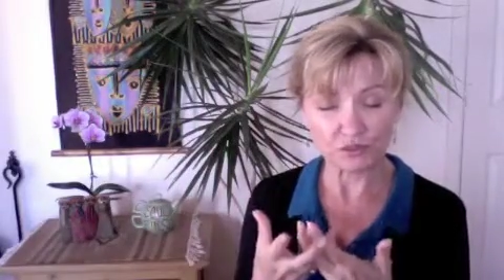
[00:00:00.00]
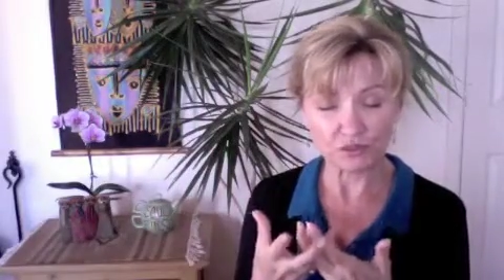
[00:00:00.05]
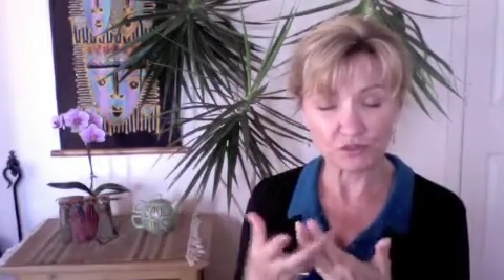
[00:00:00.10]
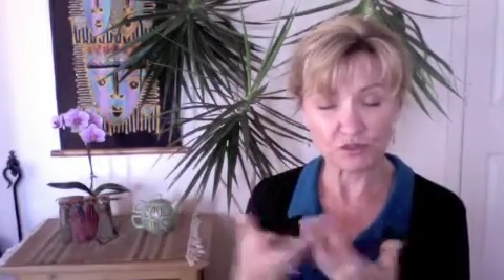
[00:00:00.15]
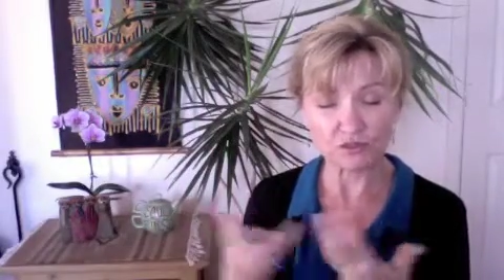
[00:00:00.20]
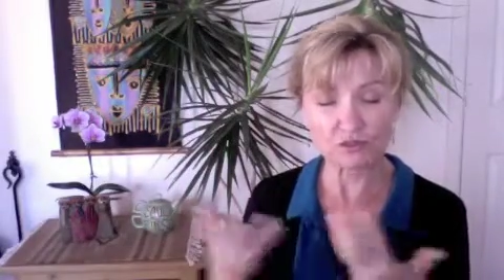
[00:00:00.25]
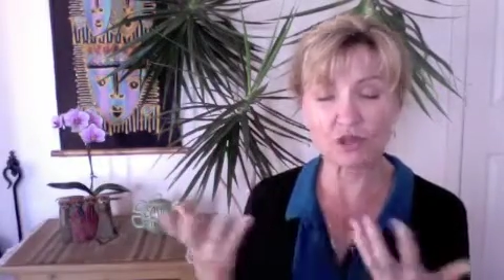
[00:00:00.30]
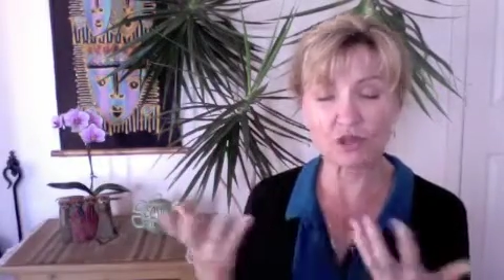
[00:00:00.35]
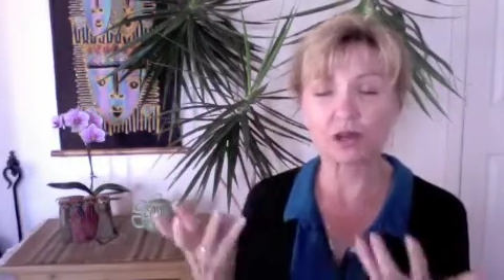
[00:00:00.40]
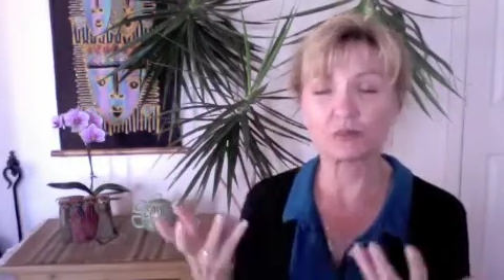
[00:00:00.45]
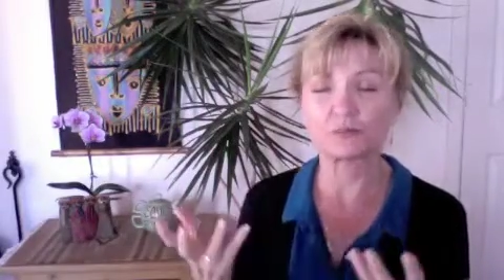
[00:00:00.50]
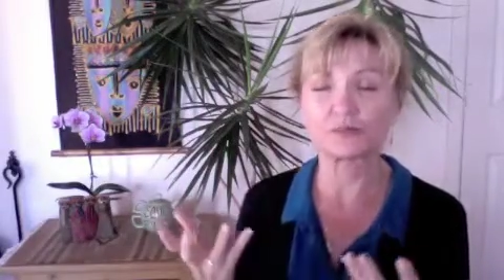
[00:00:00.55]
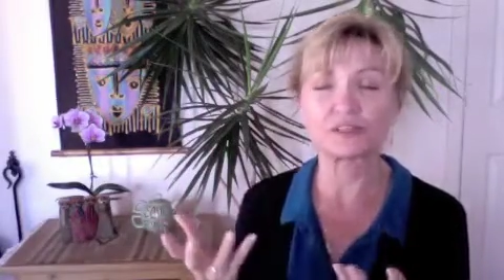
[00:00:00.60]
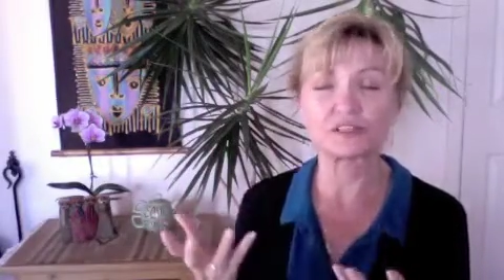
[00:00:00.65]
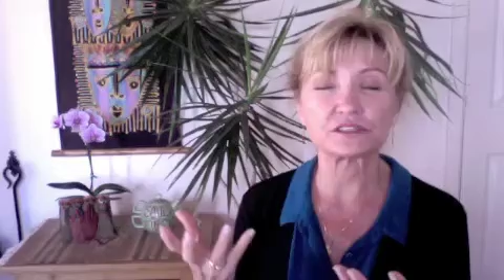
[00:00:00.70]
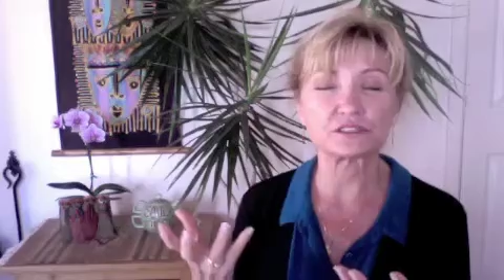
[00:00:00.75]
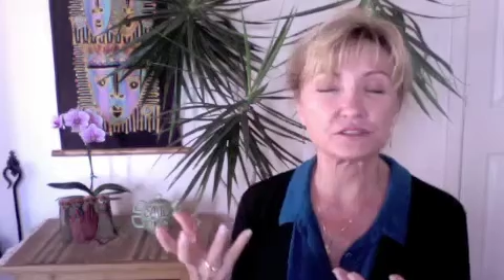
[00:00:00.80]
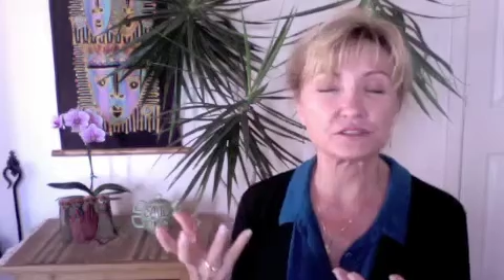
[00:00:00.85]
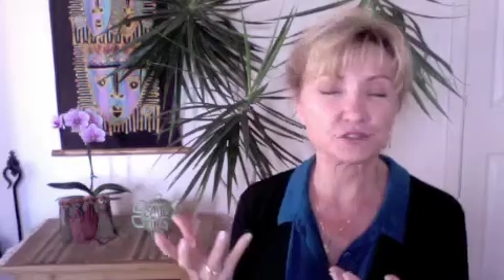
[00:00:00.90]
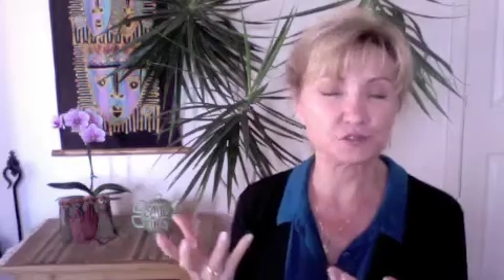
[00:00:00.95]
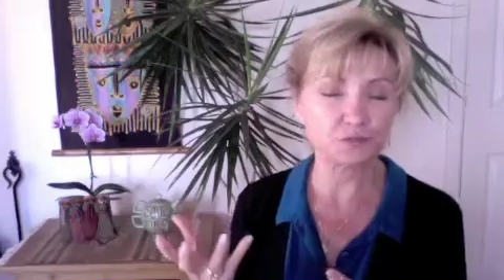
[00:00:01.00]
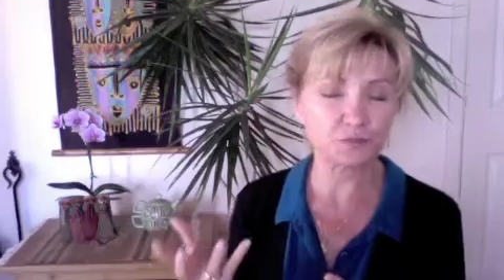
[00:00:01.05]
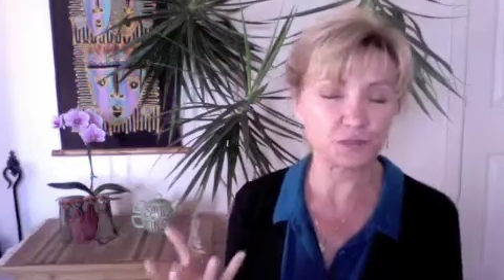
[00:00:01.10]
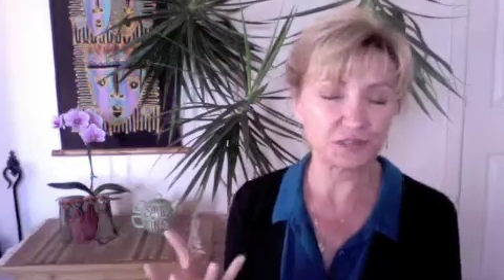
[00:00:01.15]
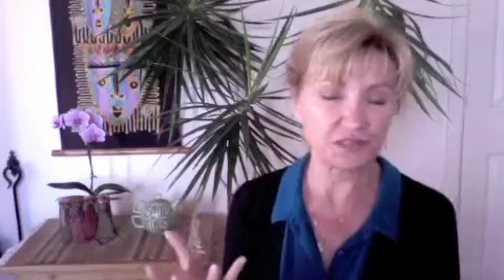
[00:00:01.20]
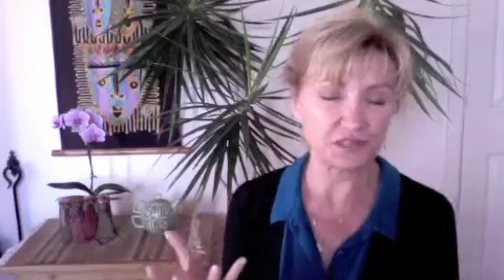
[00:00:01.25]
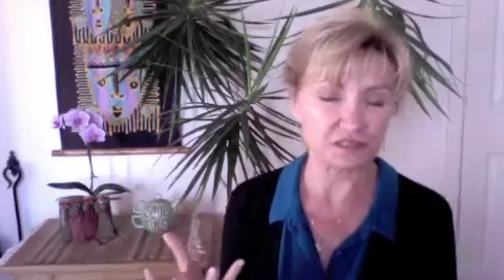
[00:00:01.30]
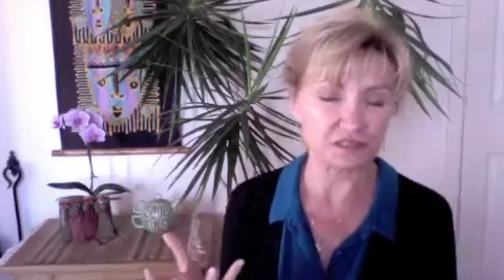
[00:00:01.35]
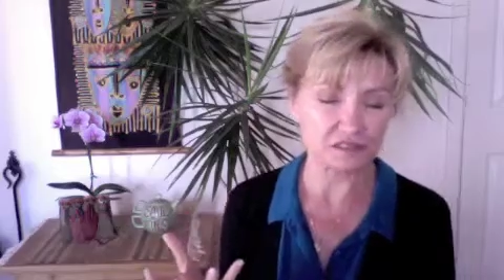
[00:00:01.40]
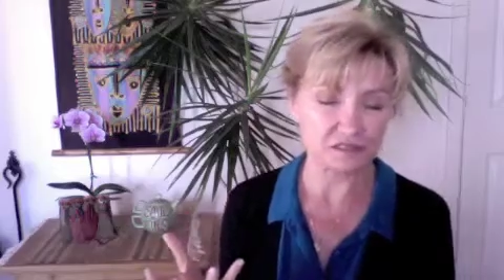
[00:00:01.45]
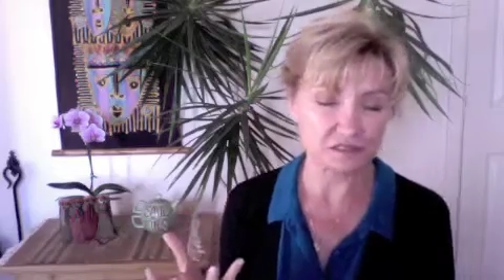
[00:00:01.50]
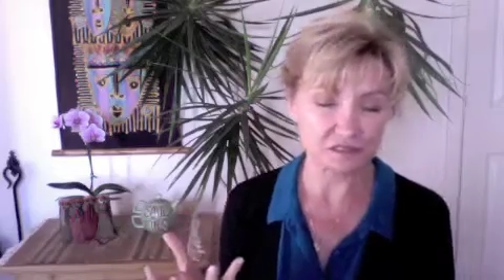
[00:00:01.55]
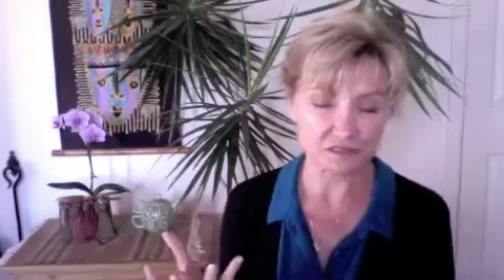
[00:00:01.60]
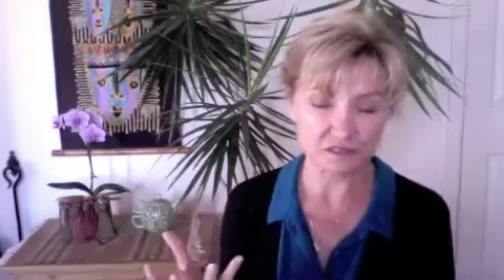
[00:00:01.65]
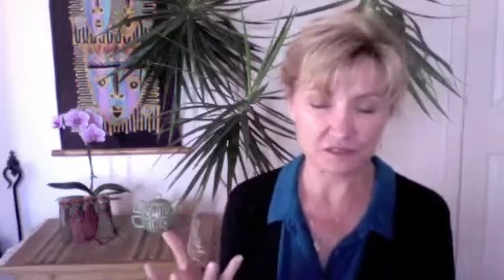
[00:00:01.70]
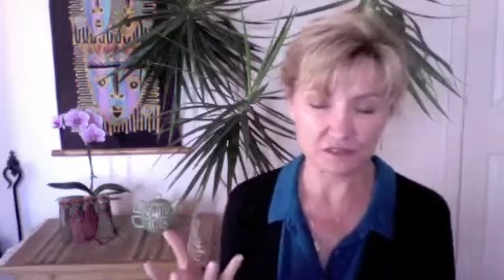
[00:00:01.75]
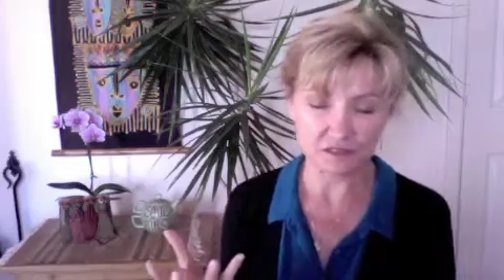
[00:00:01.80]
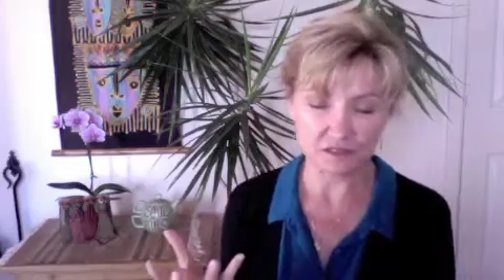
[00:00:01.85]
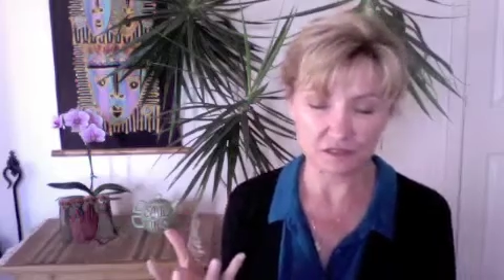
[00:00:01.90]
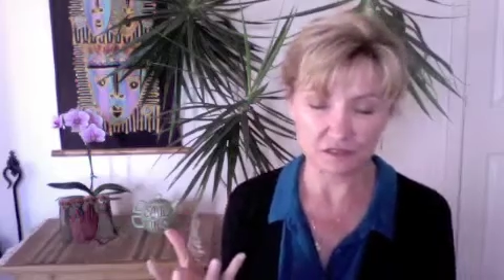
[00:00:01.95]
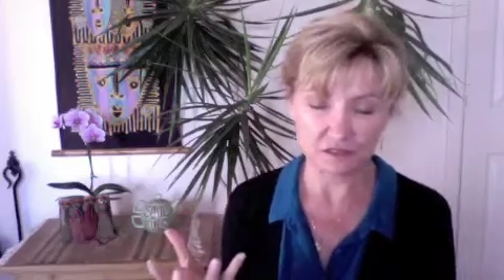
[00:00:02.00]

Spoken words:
to come into peace,